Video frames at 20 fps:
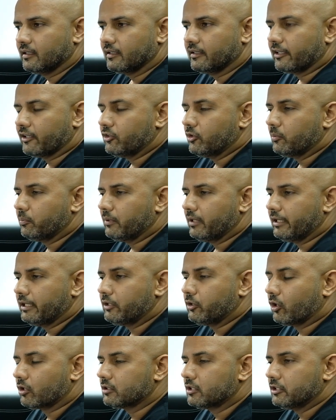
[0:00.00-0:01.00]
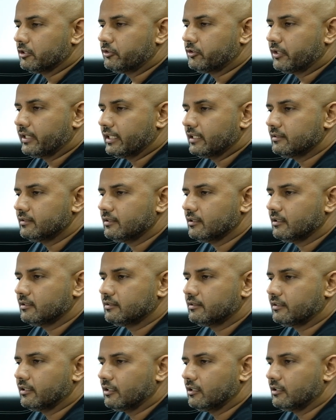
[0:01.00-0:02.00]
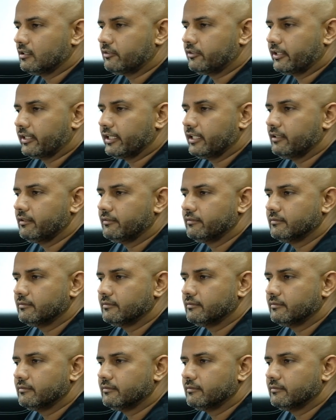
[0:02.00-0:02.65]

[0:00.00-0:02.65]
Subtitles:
Can you play Dr. Dre's Still Dre?